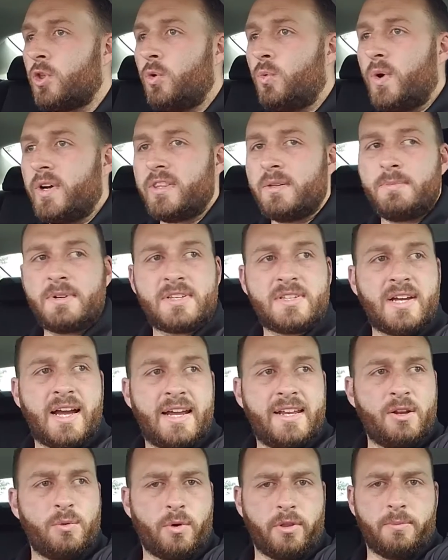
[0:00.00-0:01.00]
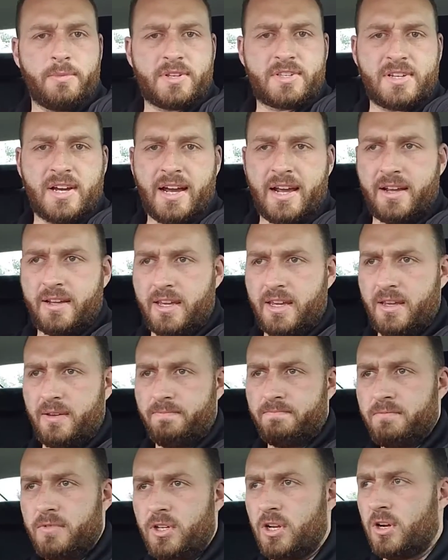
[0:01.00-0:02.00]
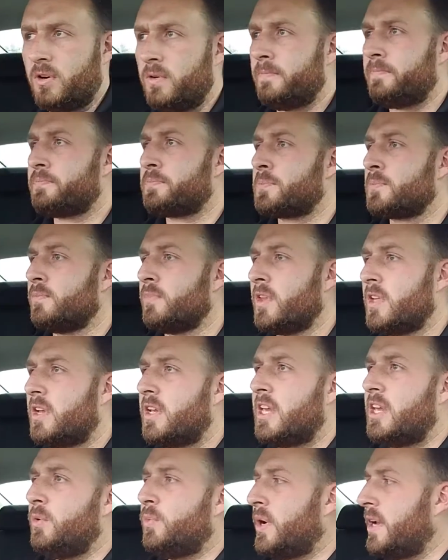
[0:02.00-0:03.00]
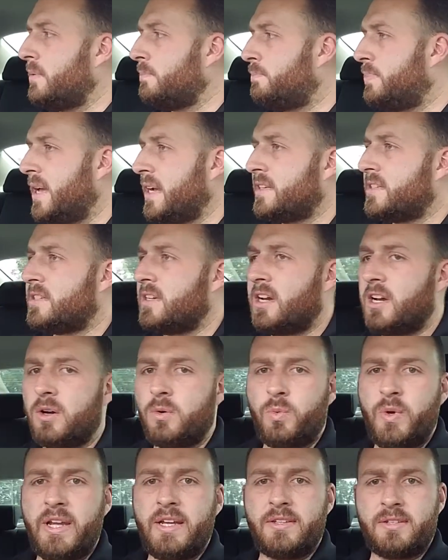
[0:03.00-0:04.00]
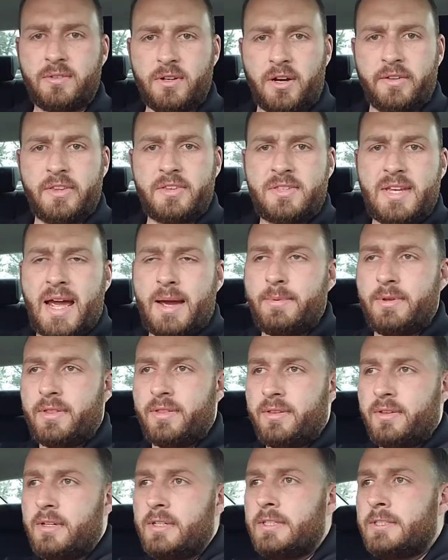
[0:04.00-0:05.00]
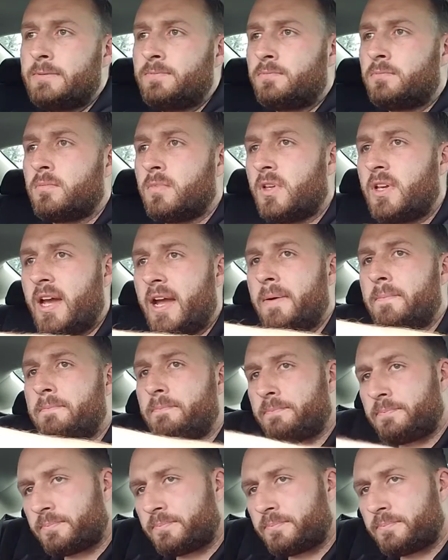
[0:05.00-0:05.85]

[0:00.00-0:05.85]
what the Messiah did, well, the Messiah, he went and picked wheat on the Sabbath. Okay?